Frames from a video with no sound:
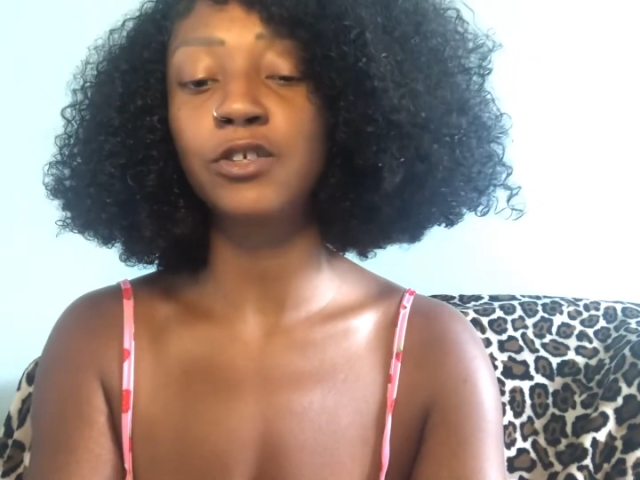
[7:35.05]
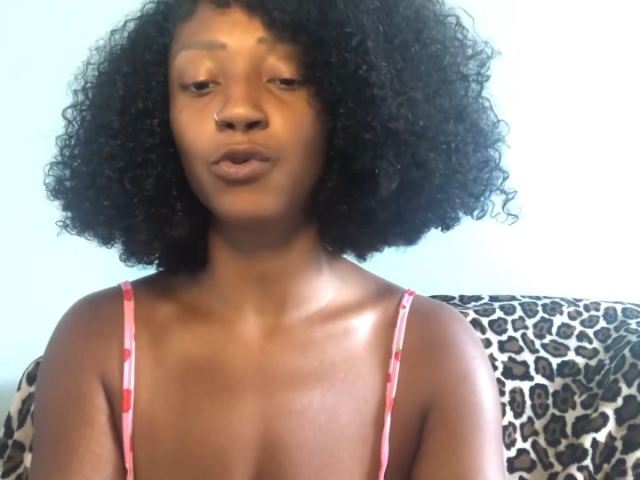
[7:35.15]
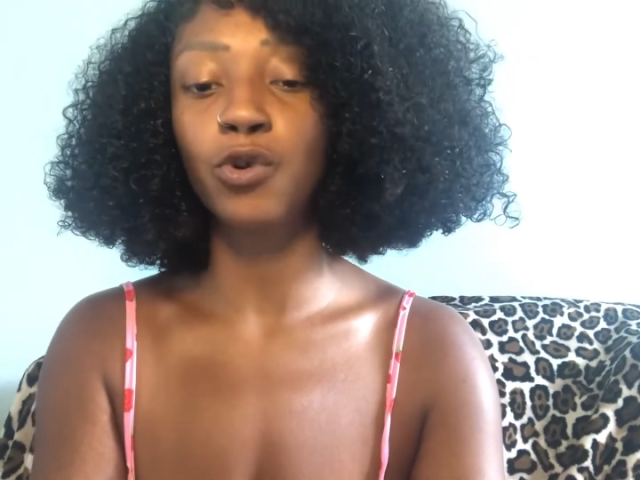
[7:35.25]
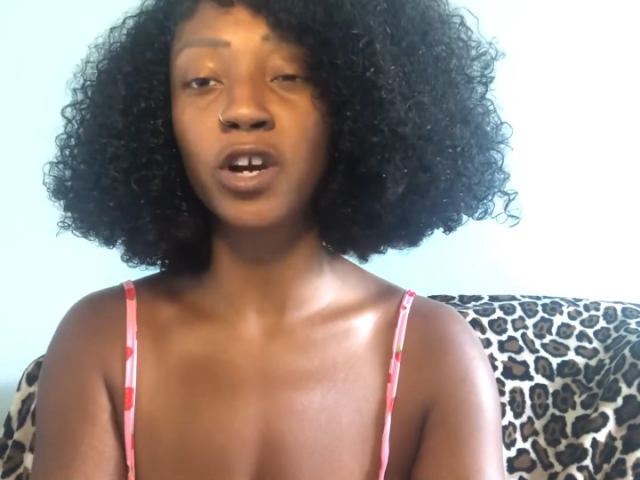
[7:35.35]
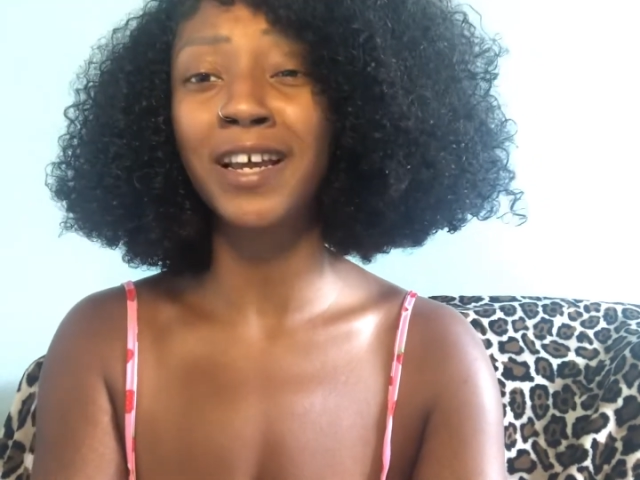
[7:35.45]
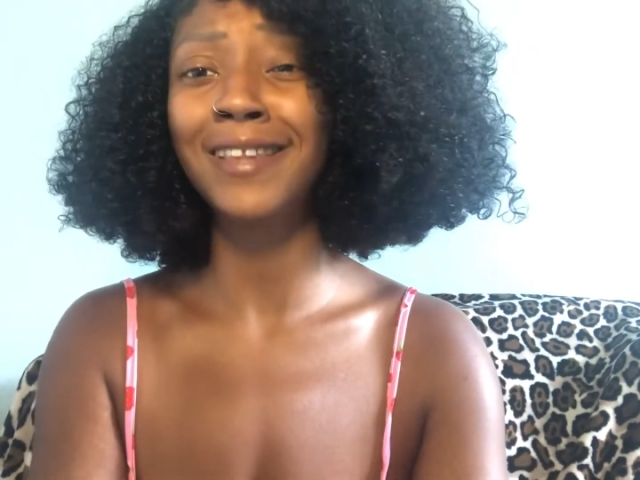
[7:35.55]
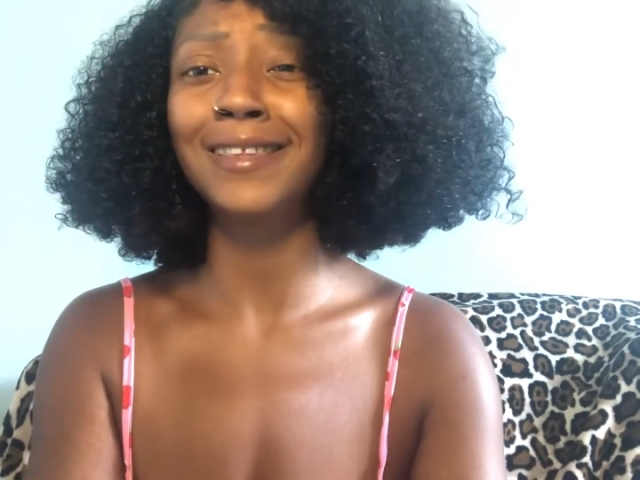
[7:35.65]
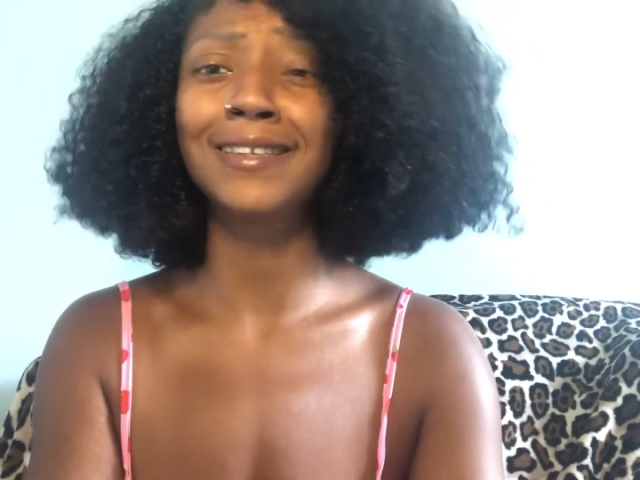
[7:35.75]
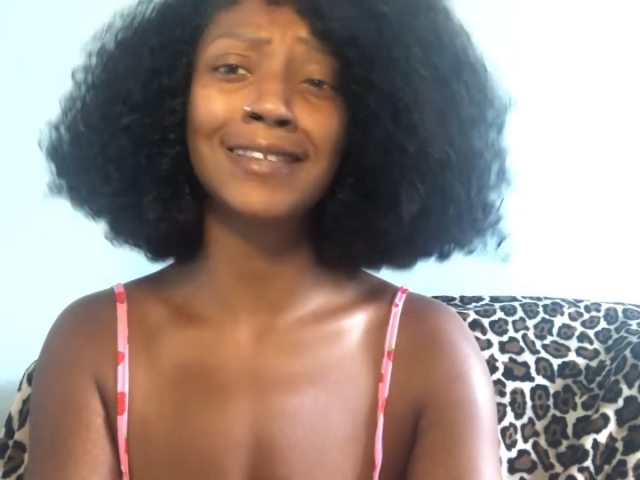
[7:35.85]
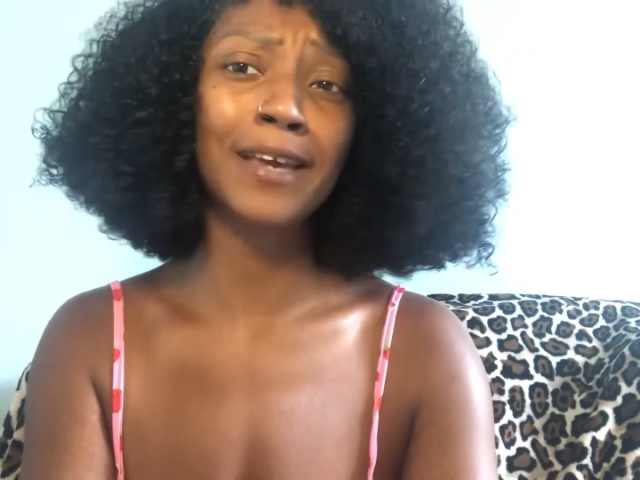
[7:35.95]
or get
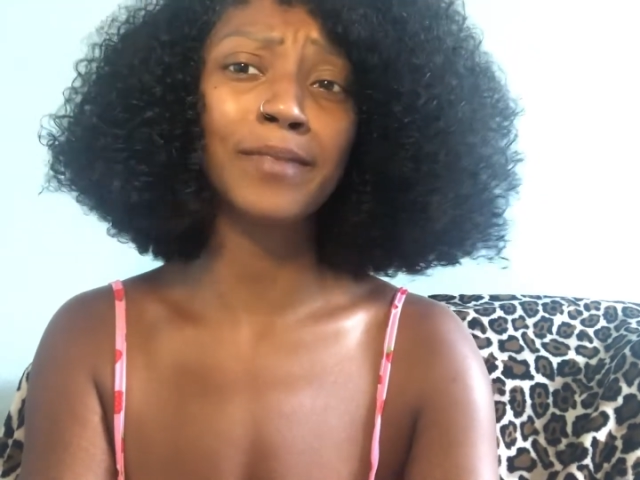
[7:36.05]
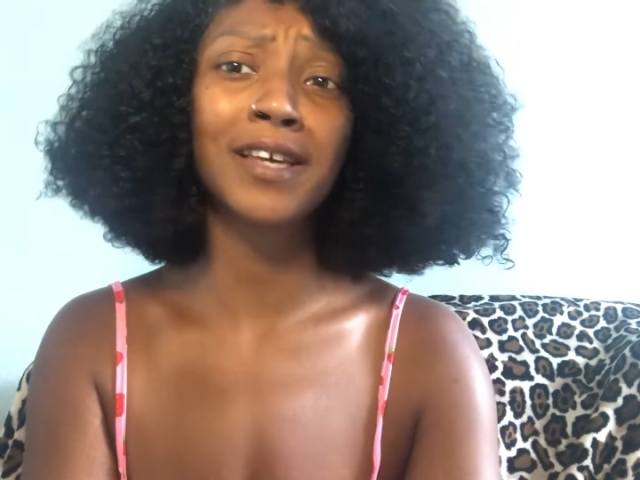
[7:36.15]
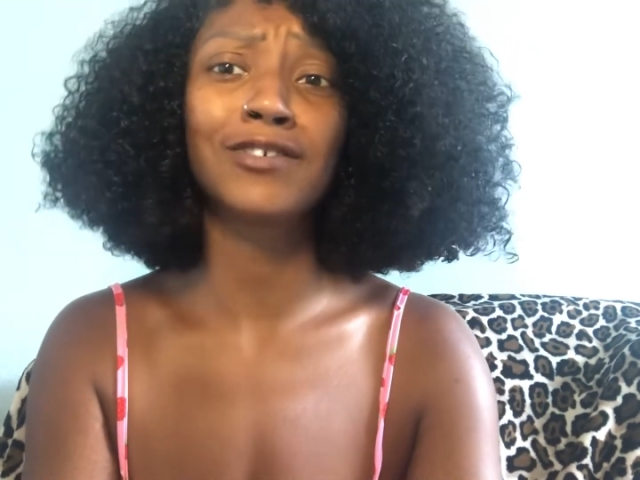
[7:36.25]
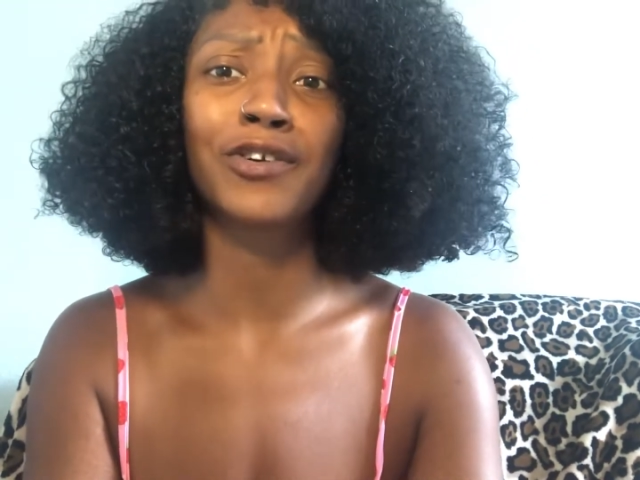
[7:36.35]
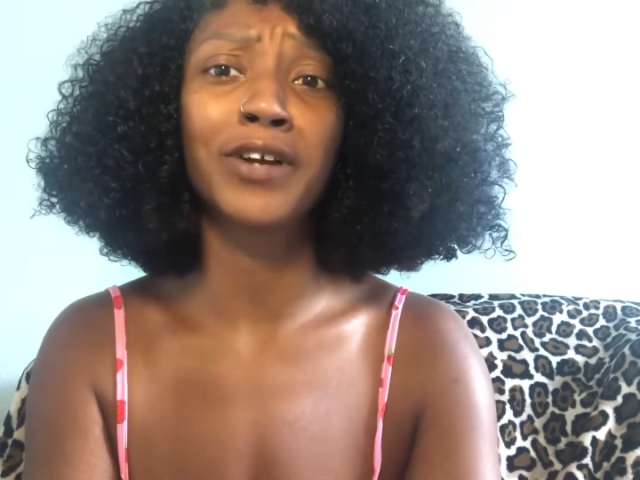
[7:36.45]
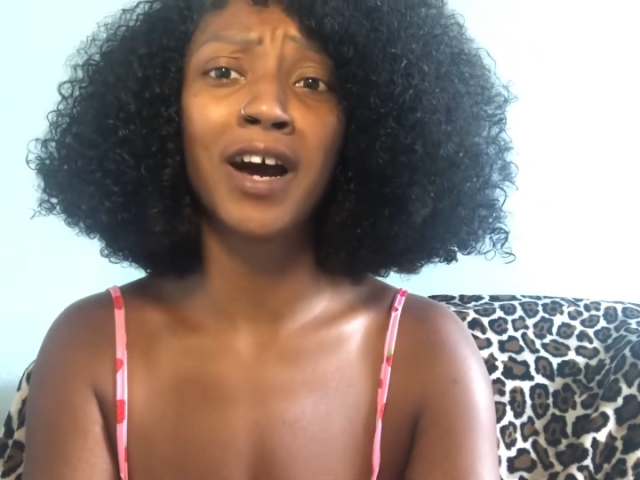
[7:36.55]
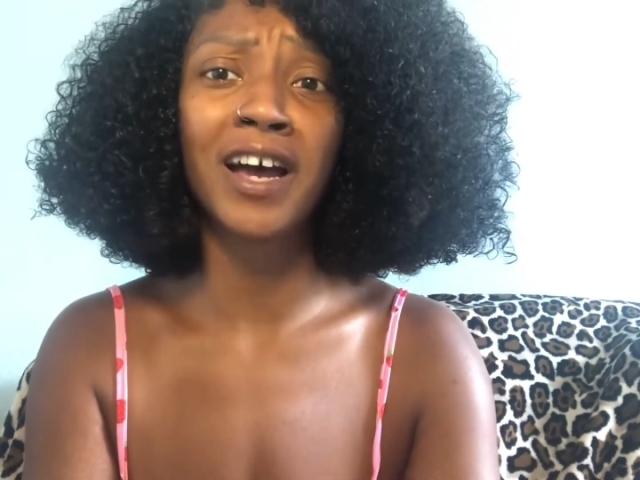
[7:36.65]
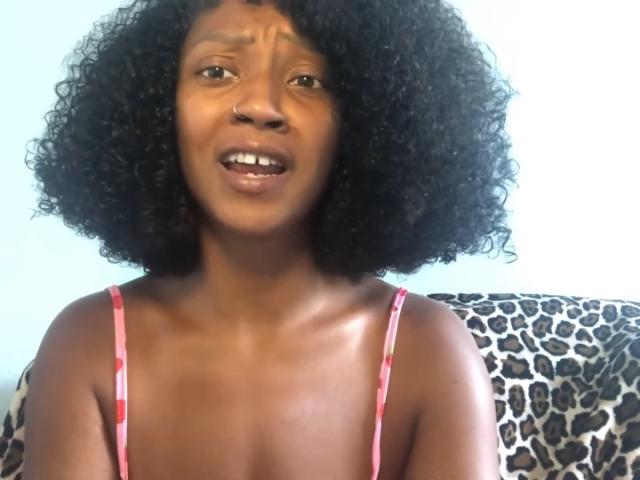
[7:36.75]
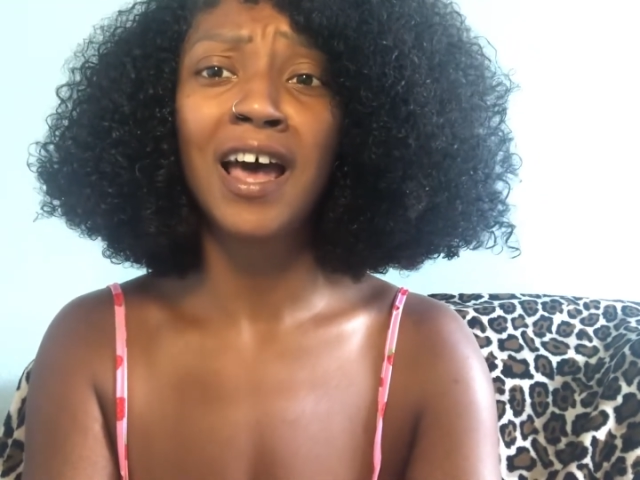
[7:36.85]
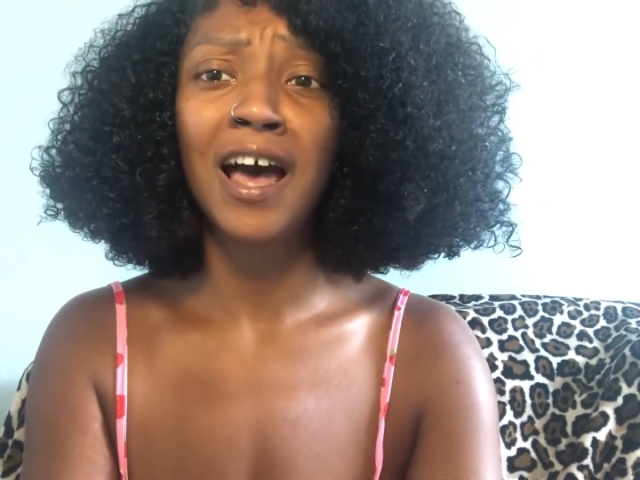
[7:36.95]
these same things or not,